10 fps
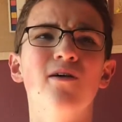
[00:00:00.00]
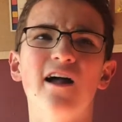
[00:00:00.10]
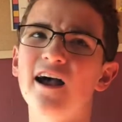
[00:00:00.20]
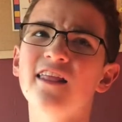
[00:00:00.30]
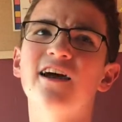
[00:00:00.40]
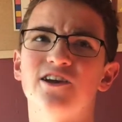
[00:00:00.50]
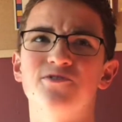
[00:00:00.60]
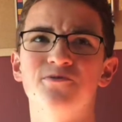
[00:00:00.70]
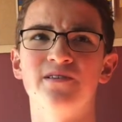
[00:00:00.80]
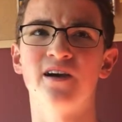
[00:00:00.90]
I like
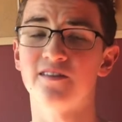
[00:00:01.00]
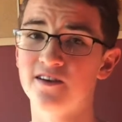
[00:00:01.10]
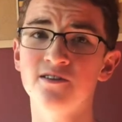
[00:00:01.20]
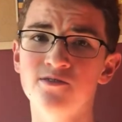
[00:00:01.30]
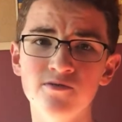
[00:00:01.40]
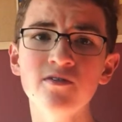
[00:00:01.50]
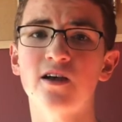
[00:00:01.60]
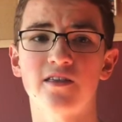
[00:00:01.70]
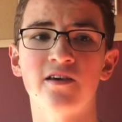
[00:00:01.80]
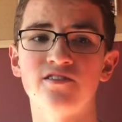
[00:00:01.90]
doing nothing. Doing
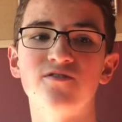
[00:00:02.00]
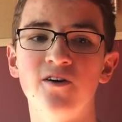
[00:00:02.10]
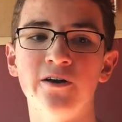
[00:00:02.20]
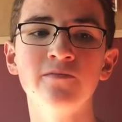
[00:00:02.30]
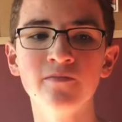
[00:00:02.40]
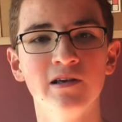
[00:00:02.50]
nothing's fun.